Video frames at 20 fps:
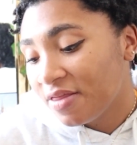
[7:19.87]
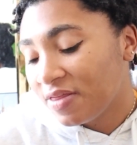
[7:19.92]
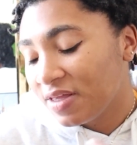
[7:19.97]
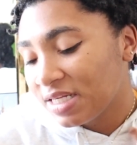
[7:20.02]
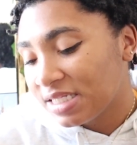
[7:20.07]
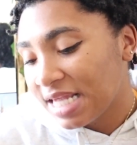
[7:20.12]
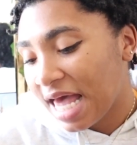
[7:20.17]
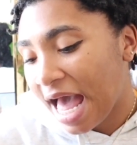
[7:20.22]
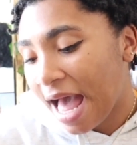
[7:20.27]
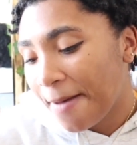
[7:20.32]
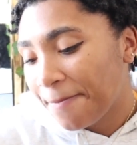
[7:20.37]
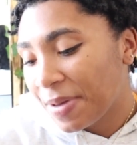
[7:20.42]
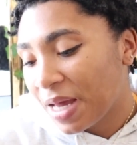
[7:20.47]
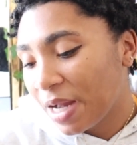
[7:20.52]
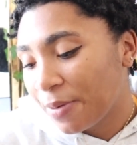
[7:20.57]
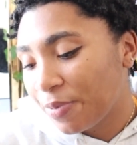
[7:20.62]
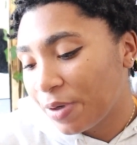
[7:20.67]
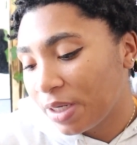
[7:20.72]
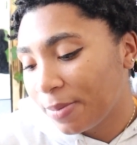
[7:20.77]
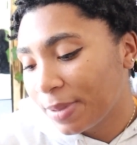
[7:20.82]
This app
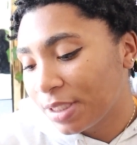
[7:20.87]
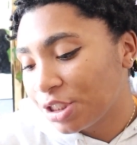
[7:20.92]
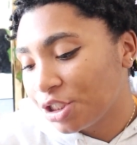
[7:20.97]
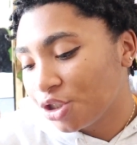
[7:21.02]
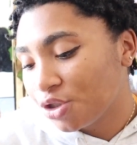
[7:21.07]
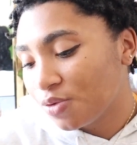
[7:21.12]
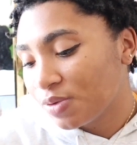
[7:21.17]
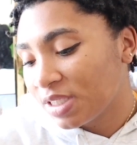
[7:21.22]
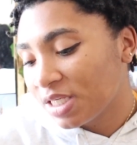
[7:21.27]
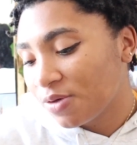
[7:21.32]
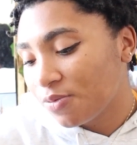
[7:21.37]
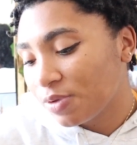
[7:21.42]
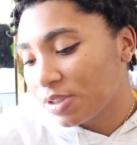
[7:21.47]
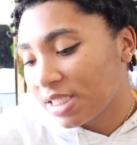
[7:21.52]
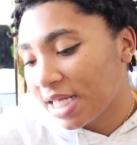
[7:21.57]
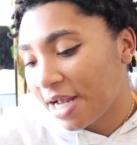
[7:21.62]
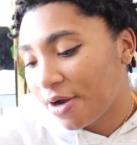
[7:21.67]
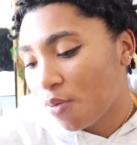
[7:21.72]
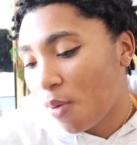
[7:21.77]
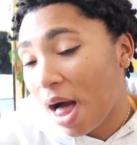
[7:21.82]
I pretty much used, it
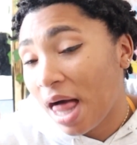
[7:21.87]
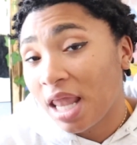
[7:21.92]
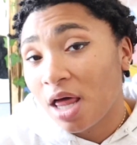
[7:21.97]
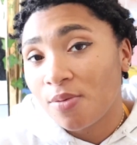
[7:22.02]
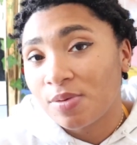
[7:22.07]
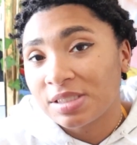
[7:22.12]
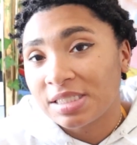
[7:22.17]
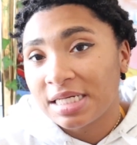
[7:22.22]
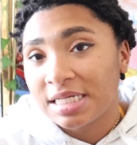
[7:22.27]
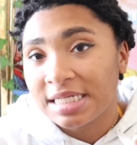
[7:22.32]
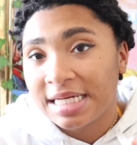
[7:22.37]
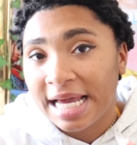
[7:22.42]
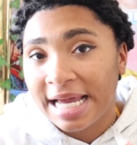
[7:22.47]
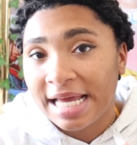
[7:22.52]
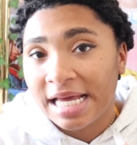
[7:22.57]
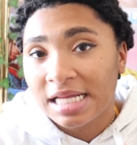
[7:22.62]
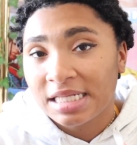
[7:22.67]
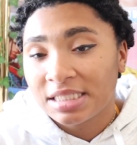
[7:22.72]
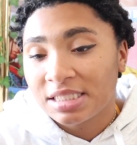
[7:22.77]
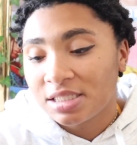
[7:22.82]
was like while I was in
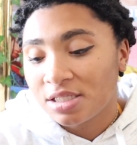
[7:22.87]
dance.